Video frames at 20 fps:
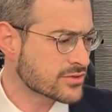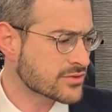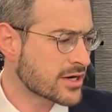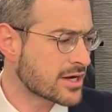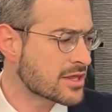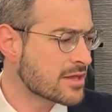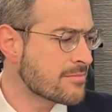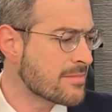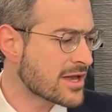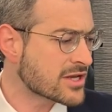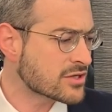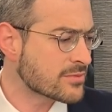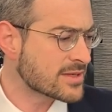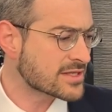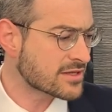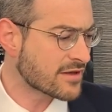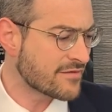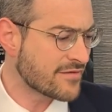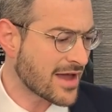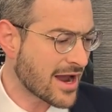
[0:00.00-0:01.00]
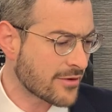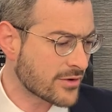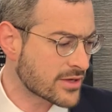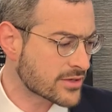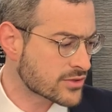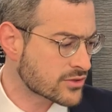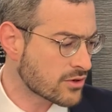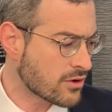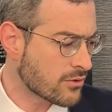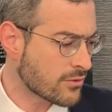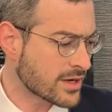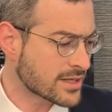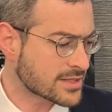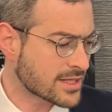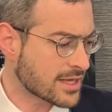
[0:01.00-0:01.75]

regarding the measurements of various doorways